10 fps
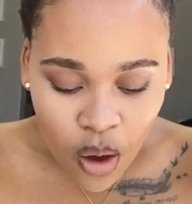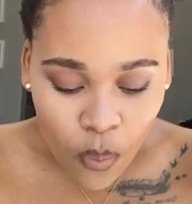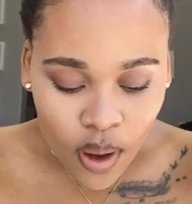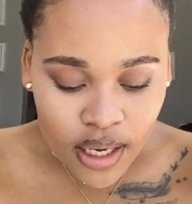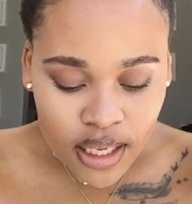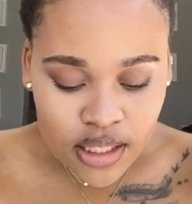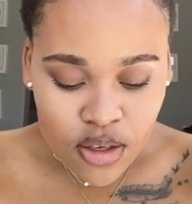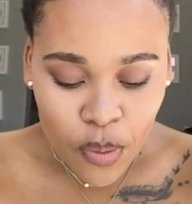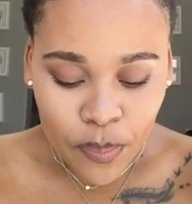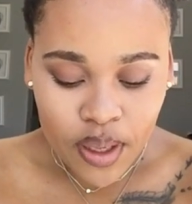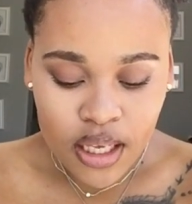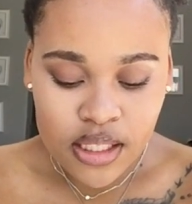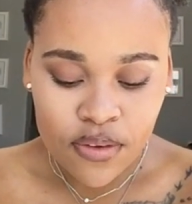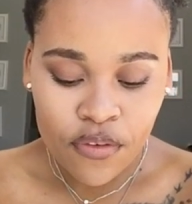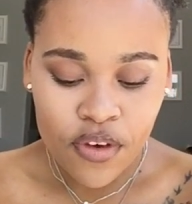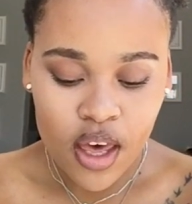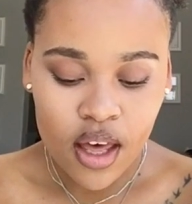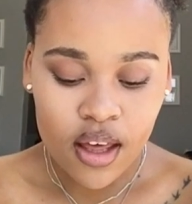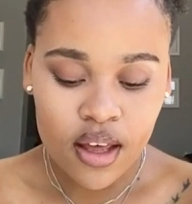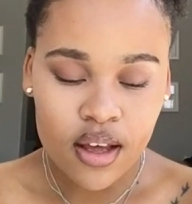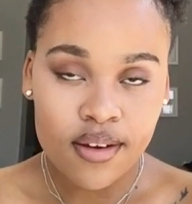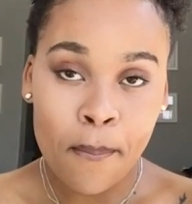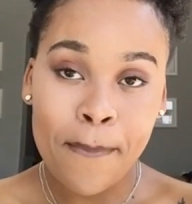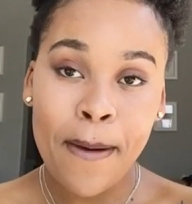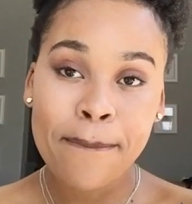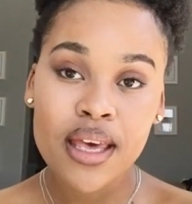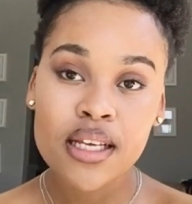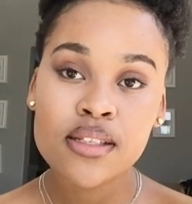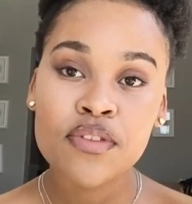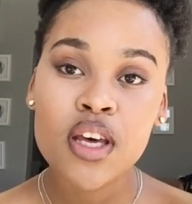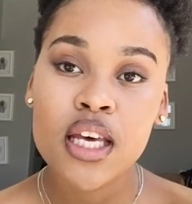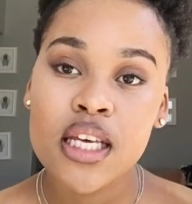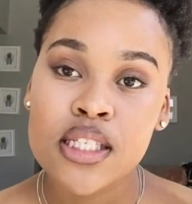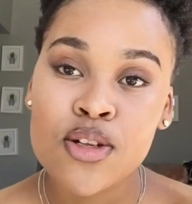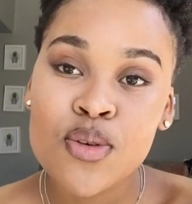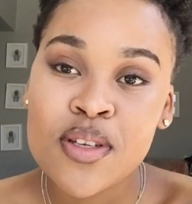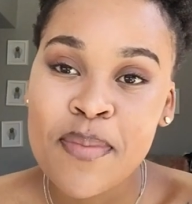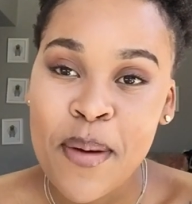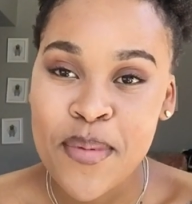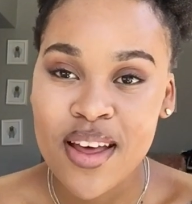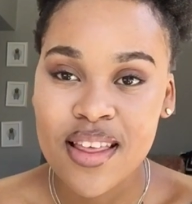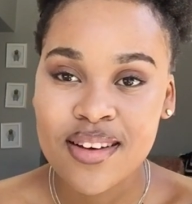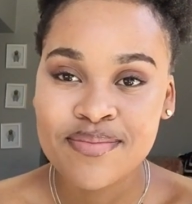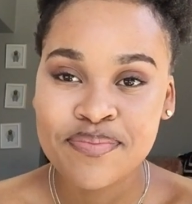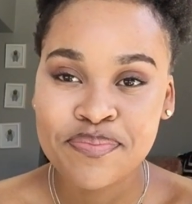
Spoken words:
What is your biggest fear? My biggest fear is losing my brother.